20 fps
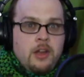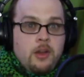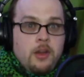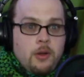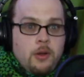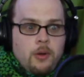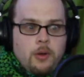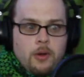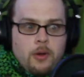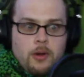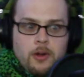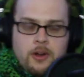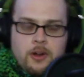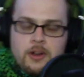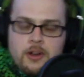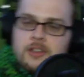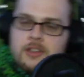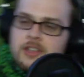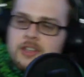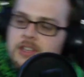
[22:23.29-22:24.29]
Or
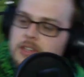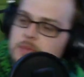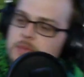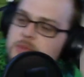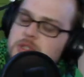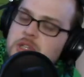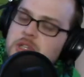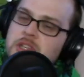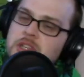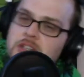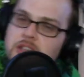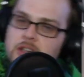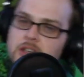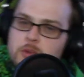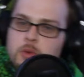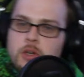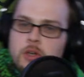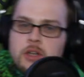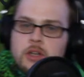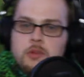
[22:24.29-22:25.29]
you get the machine gun
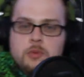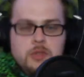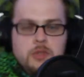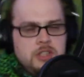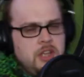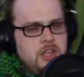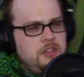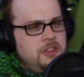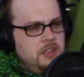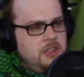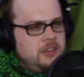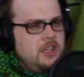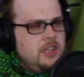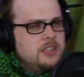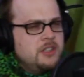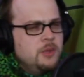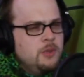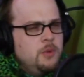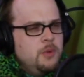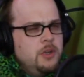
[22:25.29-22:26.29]
one, which I think that's
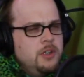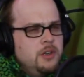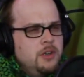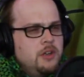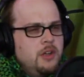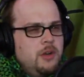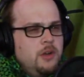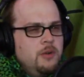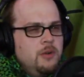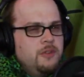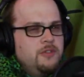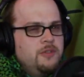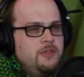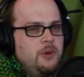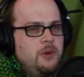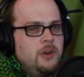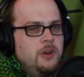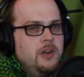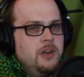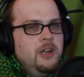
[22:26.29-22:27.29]
the one you're going
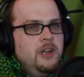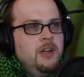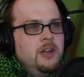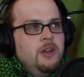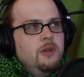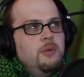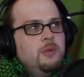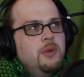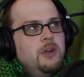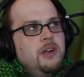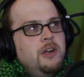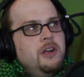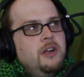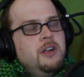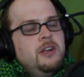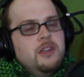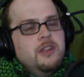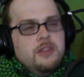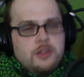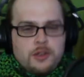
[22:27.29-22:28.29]
for, where
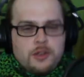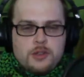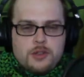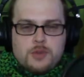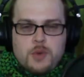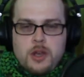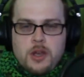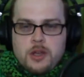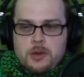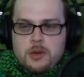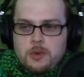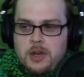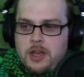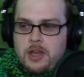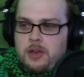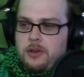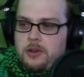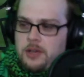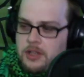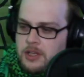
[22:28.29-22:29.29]
the dude's walking
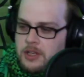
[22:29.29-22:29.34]
around